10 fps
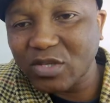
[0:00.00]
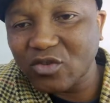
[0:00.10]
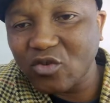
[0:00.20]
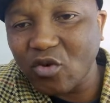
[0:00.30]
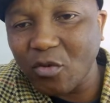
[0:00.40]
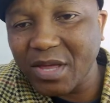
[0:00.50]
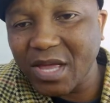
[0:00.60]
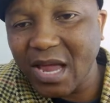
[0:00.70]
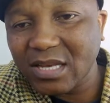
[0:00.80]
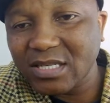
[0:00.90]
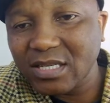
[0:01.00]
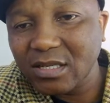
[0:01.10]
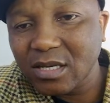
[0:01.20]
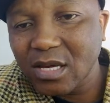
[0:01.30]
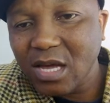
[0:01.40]
which is going to be 80.
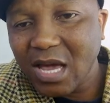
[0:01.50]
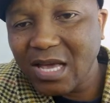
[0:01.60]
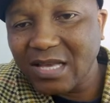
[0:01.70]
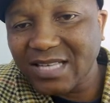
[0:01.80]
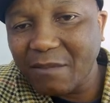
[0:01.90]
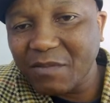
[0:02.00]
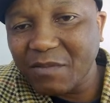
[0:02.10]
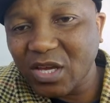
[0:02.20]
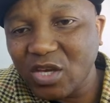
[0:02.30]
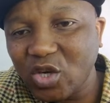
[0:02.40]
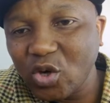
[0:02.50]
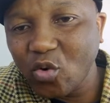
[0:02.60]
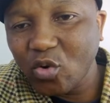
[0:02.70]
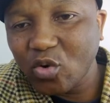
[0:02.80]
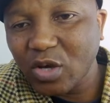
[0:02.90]
And something with a
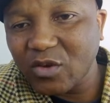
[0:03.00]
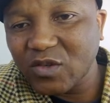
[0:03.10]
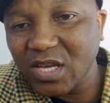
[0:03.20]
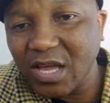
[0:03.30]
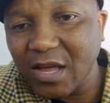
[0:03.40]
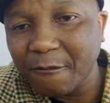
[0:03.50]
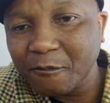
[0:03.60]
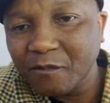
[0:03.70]
Q, can you see here?